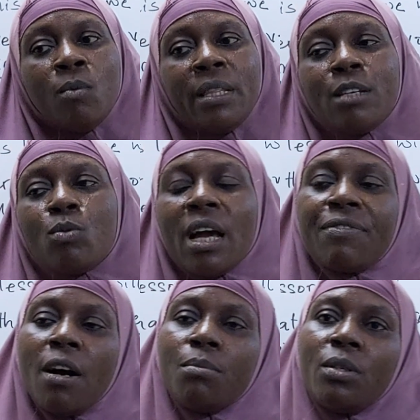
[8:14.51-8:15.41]
With this, we
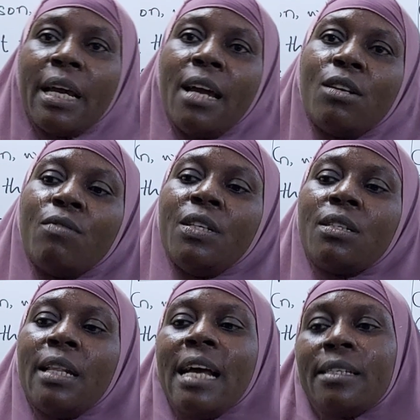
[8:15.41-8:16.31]
have come to the end of
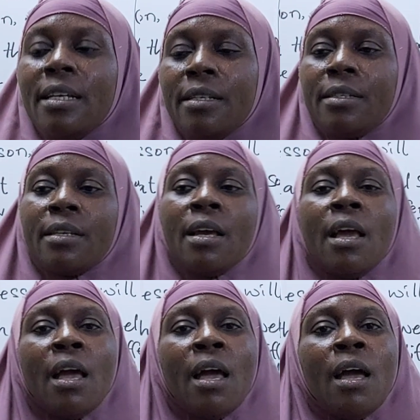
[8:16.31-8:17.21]
these lessons.
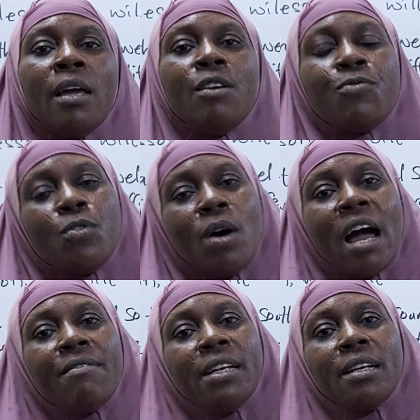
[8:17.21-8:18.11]
If you
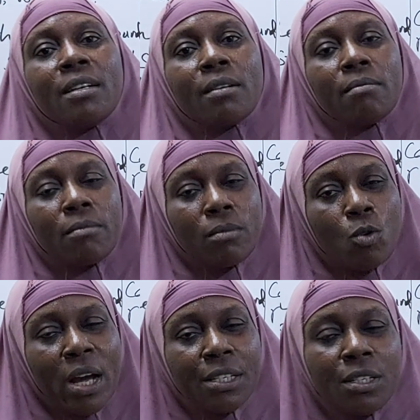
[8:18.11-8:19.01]
have any
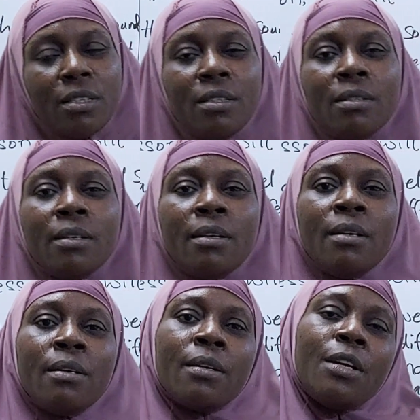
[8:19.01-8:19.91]
question,
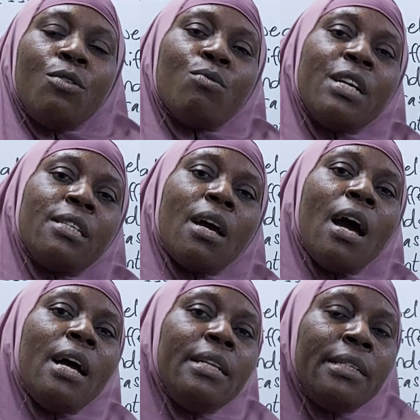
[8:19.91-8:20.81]
can you raise your
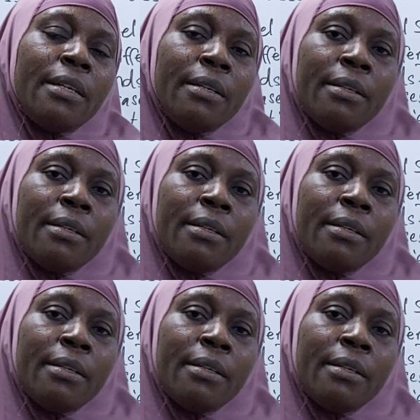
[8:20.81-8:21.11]
hand?